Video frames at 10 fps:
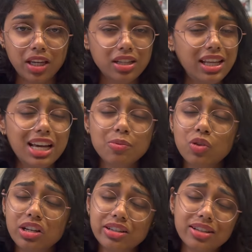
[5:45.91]
And take up
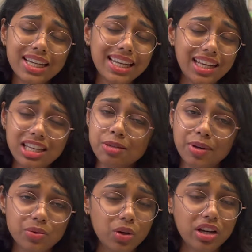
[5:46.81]
volunteering in any
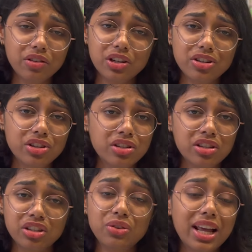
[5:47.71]
space, whatever you're interested
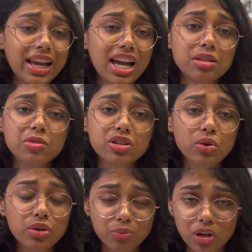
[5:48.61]
in. You like animals,
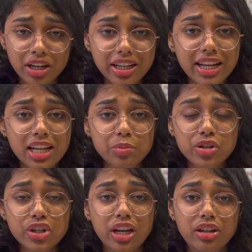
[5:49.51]
go work at an animal
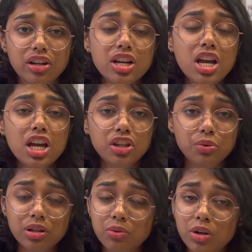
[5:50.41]
shelter. You
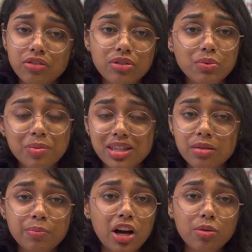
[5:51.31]
want to work for women's
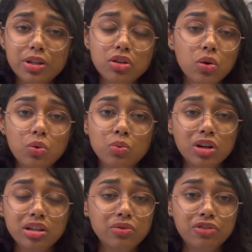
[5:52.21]
empowerment, go
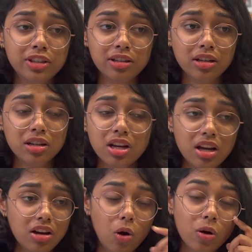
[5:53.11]
work for a
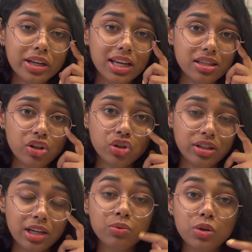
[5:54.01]
organization
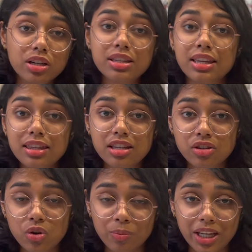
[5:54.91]
that works in this
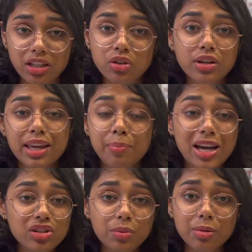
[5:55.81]
domain. You're
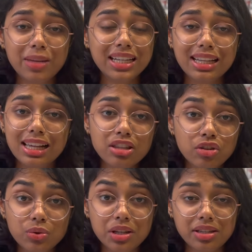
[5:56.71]
passionate about mental health,
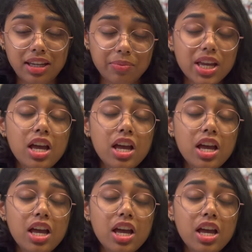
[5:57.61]
do the same.